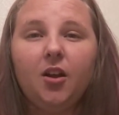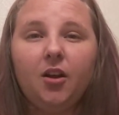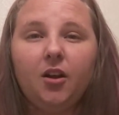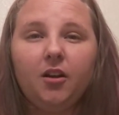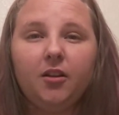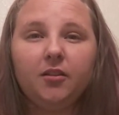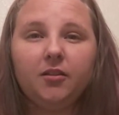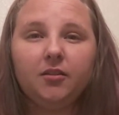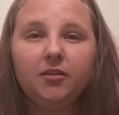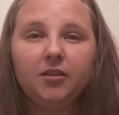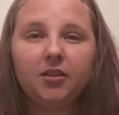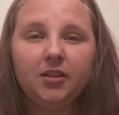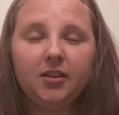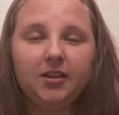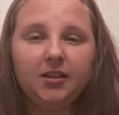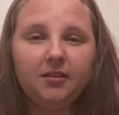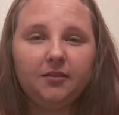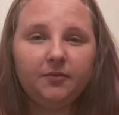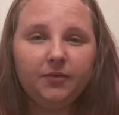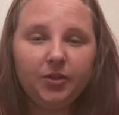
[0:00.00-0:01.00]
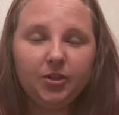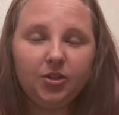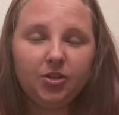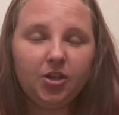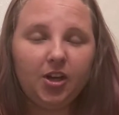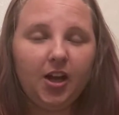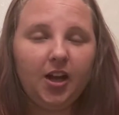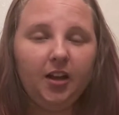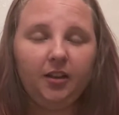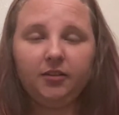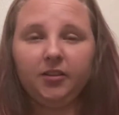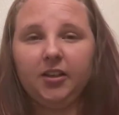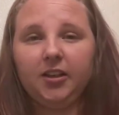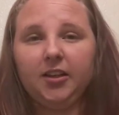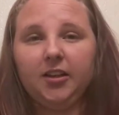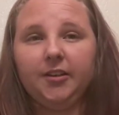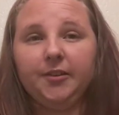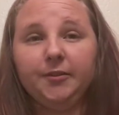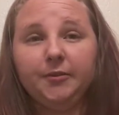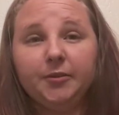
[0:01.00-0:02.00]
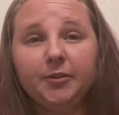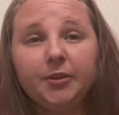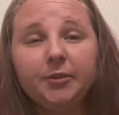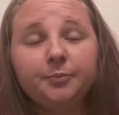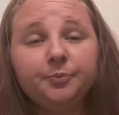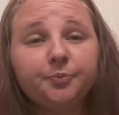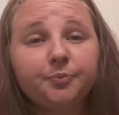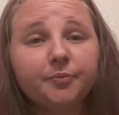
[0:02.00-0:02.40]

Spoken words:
on your child, and